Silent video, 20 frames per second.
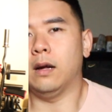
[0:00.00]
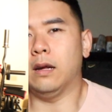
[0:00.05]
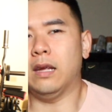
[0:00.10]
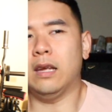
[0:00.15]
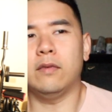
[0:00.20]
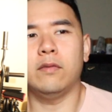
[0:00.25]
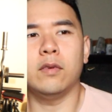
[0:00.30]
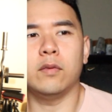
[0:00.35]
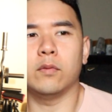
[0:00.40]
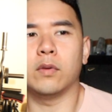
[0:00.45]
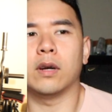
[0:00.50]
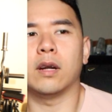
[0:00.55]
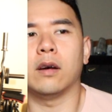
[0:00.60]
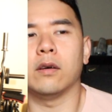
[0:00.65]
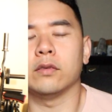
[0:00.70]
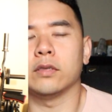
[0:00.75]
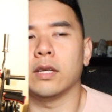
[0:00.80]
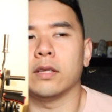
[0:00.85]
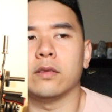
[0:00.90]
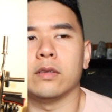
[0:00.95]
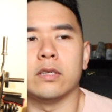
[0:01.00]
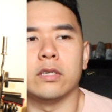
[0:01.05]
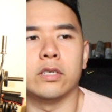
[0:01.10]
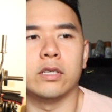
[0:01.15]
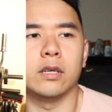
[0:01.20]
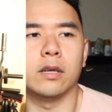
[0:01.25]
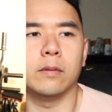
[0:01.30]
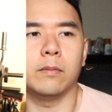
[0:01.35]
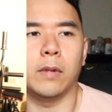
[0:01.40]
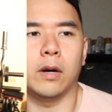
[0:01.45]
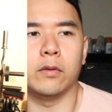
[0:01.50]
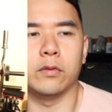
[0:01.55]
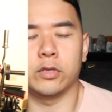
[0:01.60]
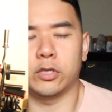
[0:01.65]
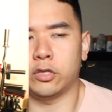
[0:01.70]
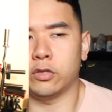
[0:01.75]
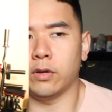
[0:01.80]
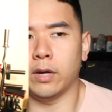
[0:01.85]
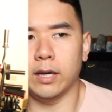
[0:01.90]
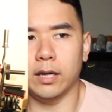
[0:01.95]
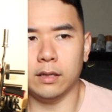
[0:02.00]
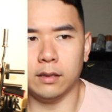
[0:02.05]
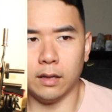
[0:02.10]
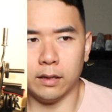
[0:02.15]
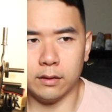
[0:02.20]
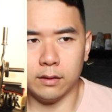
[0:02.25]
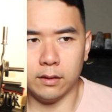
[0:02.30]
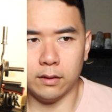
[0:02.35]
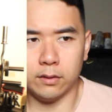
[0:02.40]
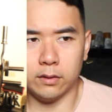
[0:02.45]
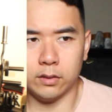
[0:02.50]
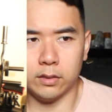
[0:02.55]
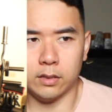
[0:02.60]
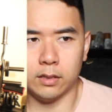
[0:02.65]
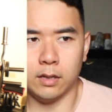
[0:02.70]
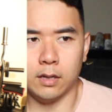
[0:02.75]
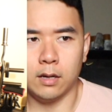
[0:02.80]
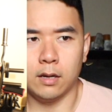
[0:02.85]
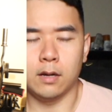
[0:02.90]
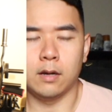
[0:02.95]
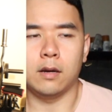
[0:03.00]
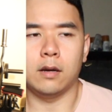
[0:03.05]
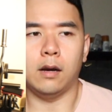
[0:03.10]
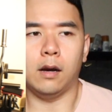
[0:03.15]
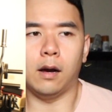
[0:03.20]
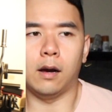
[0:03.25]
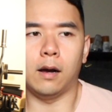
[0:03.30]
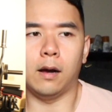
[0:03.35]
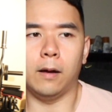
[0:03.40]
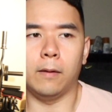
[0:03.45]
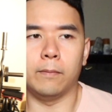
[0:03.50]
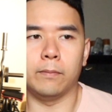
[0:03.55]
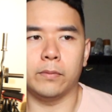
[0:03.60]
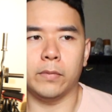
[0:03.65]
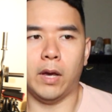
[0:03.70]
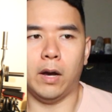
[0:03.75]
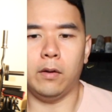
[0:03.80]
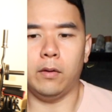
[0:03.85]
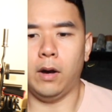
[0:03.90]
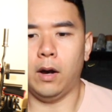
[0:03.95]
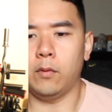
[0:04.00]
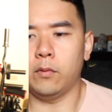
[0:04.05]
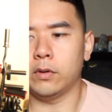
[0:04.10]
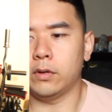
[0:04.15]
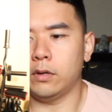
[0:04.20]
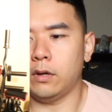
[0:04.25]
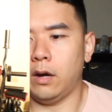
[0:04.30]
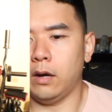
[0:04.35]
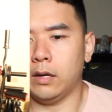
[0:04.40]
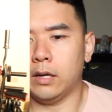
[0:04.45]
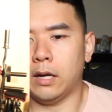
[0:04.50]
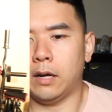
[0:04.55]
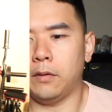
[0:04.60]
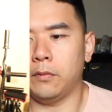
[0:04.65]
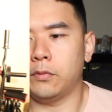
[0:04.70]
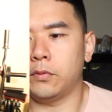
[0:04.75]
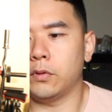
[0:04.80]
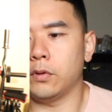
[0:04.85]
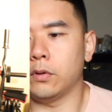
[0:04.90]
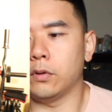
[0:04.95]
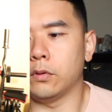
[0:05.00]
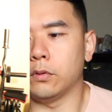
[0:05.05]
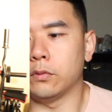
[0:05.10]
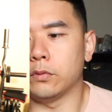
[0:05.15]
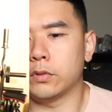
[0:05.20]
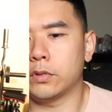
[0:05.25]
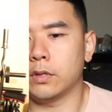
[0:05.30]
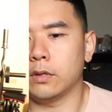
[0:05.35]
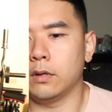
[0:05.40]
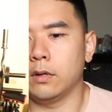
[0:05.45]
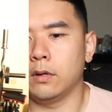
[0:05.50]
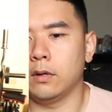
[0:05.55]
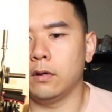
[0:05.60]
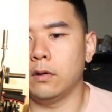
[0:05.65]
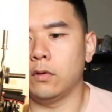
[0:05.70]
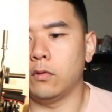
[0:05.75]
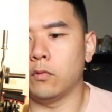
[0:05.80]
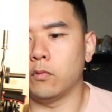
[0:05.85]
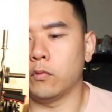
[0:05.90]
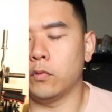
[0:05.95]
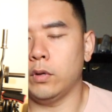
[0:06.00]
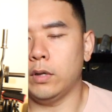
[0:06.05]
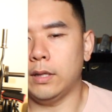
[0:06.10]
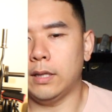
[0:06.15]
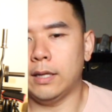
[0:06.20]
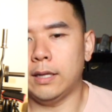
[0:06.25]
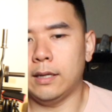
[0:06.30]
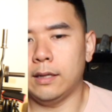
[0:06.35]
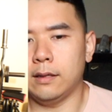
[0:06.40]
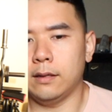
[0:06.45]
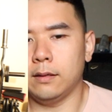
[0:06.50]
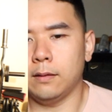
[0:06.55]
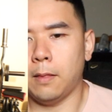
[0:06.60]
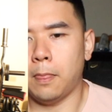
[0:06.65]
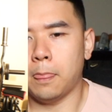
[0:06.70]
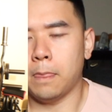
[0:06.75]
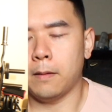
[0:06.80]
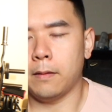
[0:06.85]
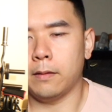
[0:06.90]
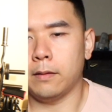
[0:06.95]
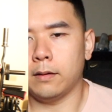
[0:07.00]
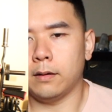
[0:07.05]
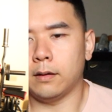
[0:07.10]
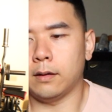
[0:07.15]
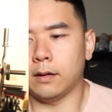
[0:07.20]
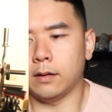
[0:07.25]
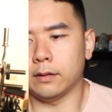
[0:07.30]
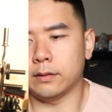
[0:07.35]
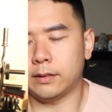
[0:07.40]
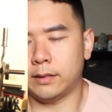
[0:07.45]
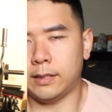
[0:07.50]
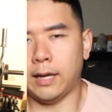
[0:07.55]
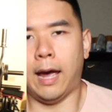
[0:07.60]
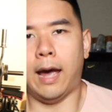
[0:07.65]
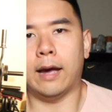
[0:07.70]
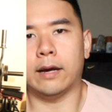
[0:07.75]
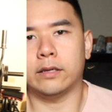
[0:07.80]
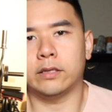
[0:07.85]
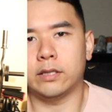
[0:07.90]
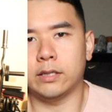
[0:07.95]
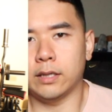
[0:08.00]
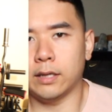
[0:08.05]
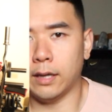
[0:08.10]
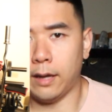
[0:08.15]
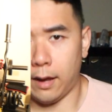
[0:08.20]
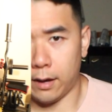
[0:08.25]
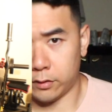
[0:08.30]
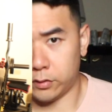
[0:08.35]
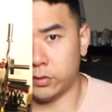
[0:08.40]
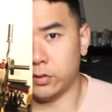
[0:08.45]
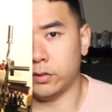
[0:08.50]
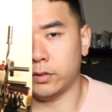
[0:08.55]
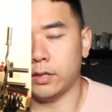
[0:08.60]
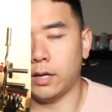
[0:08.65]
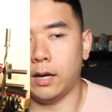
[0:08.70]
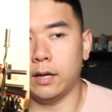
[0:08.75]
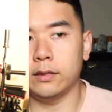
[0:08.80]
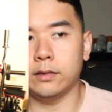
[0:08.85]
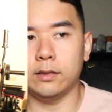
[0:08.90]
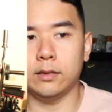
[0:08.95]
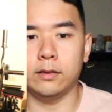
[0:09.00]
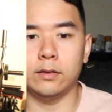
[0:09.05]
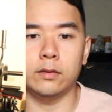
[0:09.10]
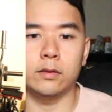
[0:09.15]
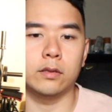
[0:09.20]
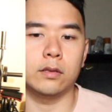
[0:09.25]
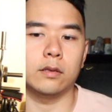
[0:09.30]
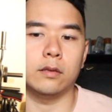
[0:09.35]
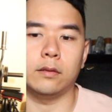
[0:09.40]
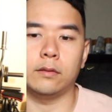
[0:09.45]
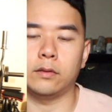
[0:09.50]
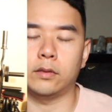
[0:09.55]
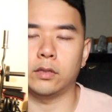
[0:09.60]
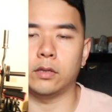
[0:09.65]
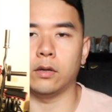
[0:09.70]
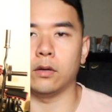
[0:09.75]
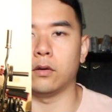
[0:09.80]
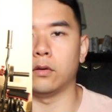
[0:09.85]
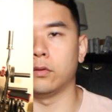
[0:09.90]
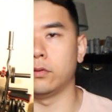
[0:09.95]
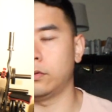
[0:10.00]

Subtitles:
Even when I was at the gym, I was training like this. I would knock out those really taxing exercises, so